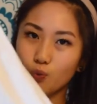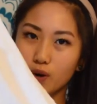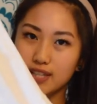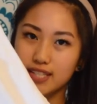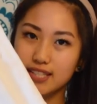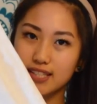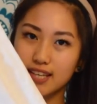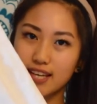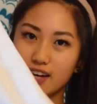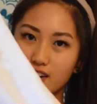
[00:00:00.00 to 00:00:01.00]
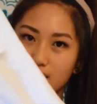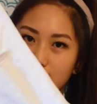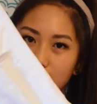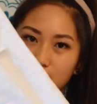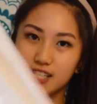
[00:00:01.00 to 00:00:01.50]
one slit on
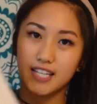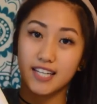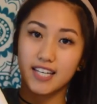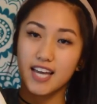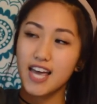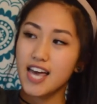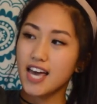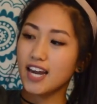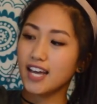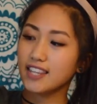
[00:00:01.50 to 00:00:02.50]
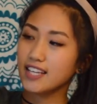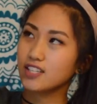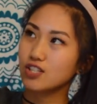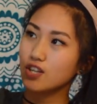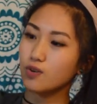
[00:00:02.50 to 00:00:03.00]
each knee, and I think
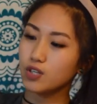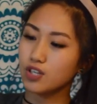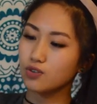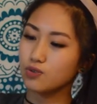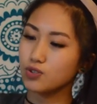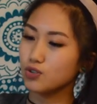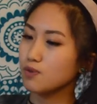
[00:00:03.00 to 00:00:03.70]
it's so cute. You